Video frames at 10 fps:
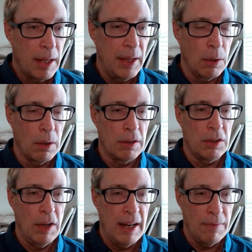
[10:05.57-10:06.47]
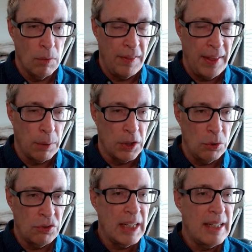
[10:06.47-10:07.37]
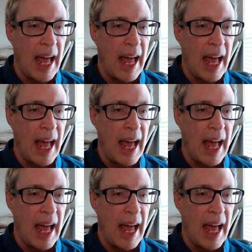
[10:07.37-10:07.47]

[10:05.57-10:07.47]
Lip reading: They were using